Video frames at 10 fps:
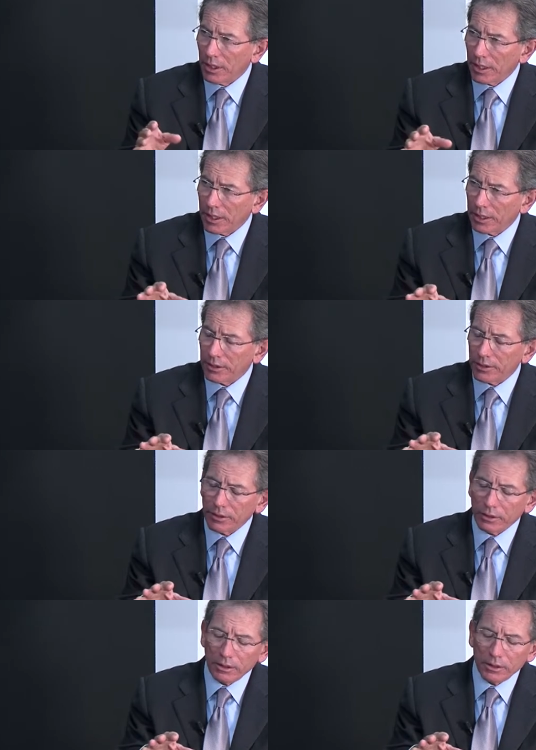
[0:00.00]
And
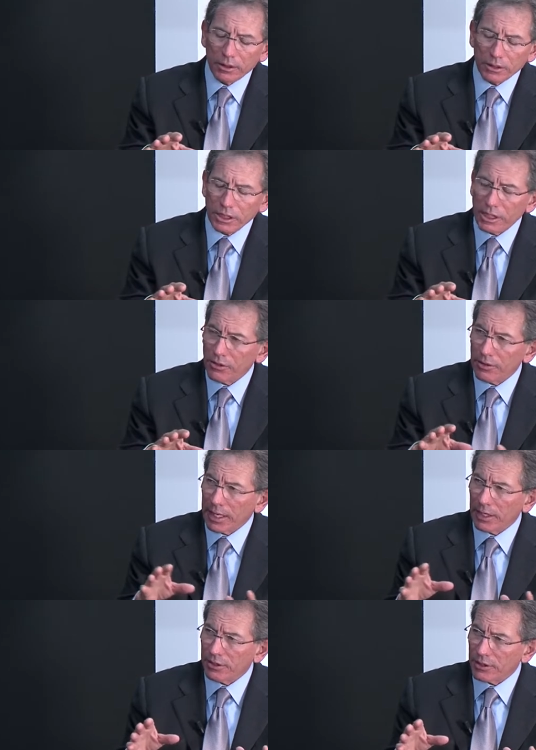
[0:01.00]
C3
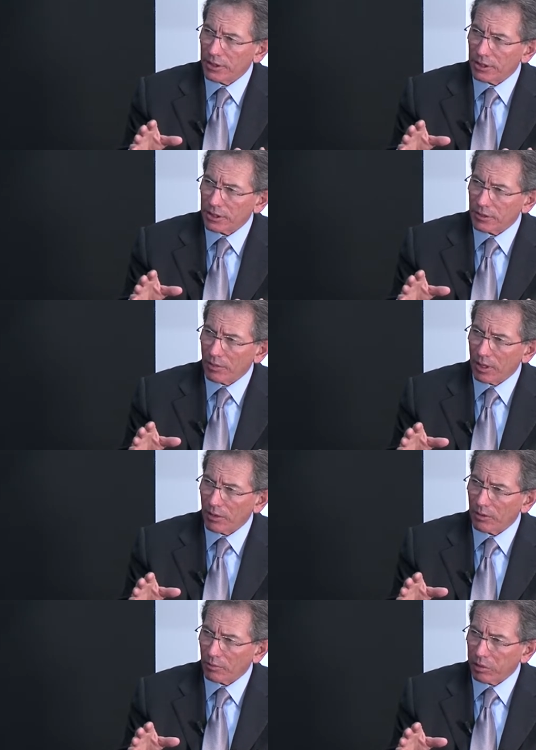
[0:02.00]
Energy is about
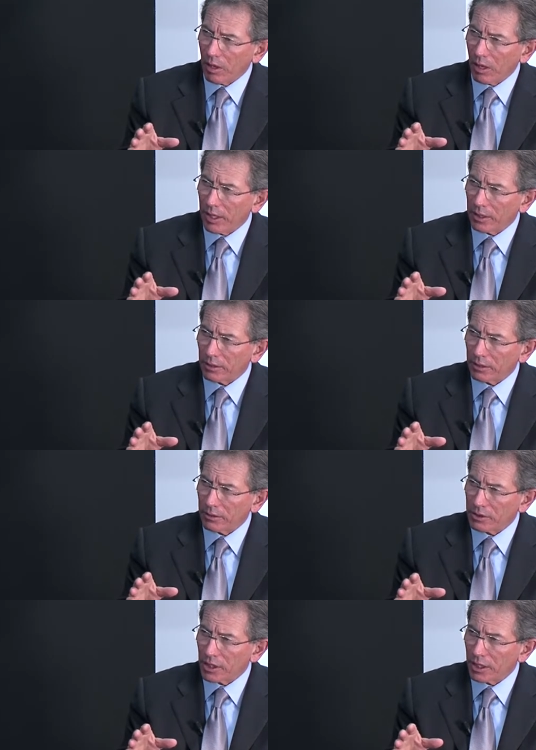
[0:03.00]
applying the
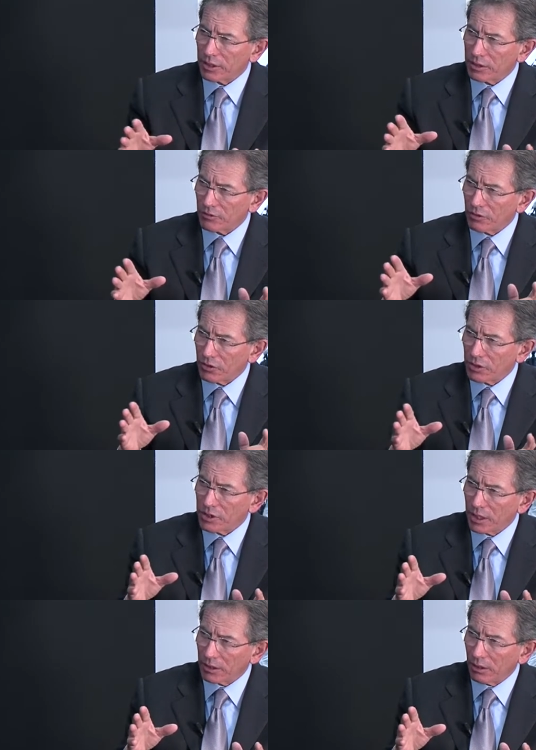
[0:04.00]
science of those
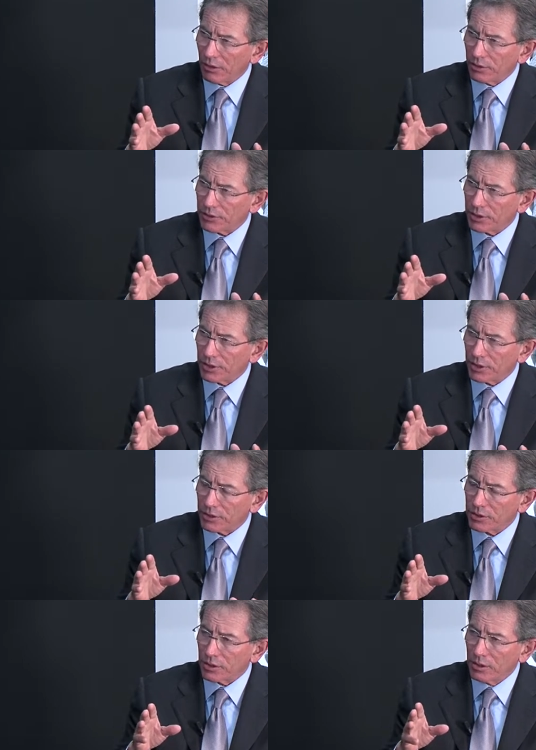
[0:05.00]

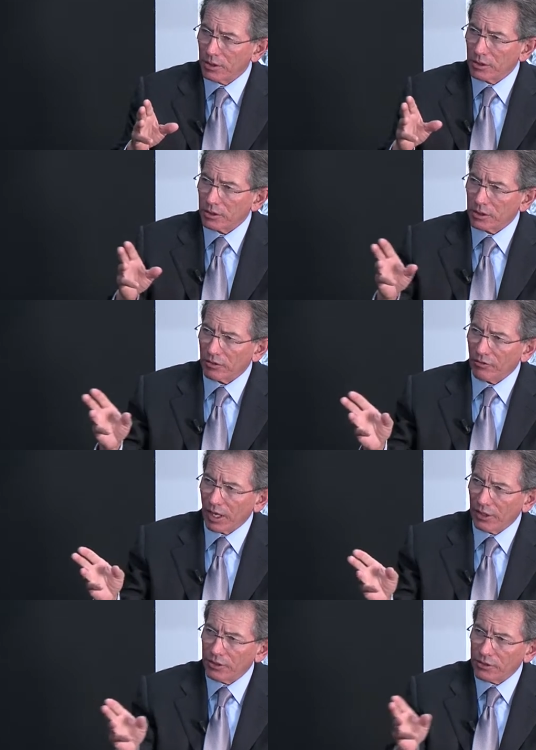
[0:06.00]
technologies to the
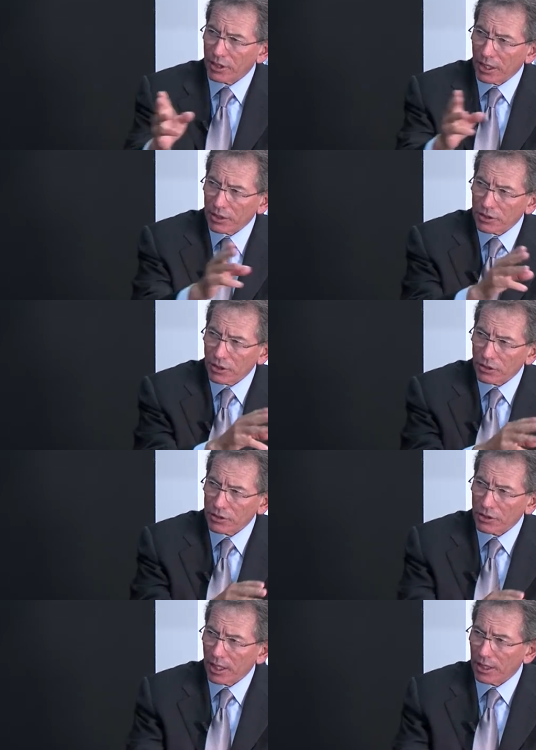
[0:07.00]
value chain
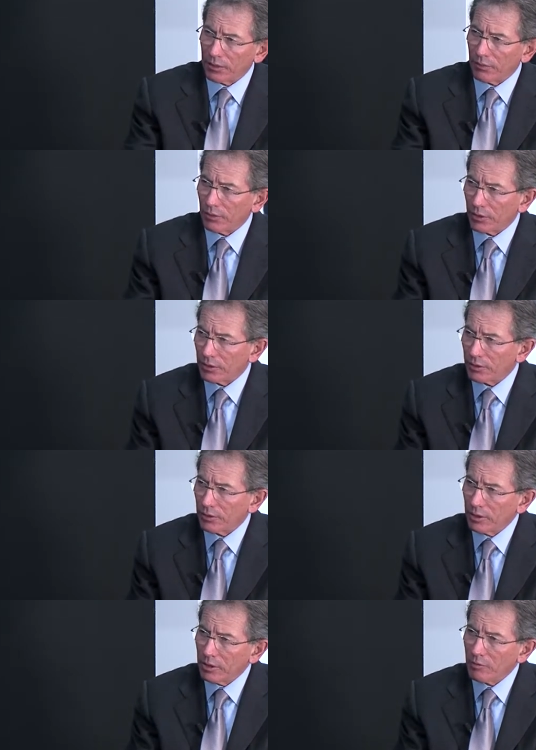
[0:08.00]
associated with
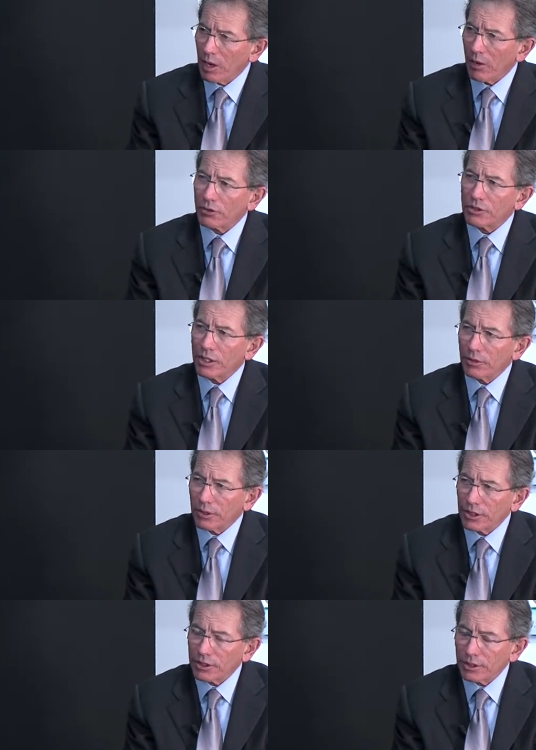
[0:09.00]
power
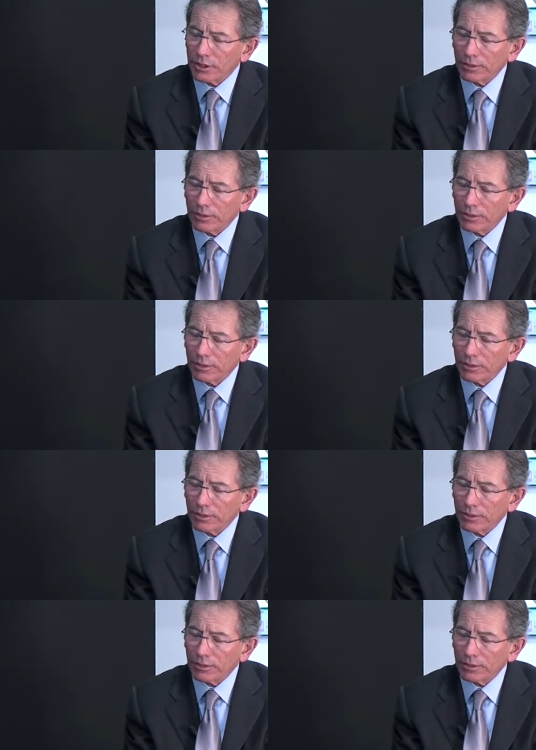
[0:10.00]
generation,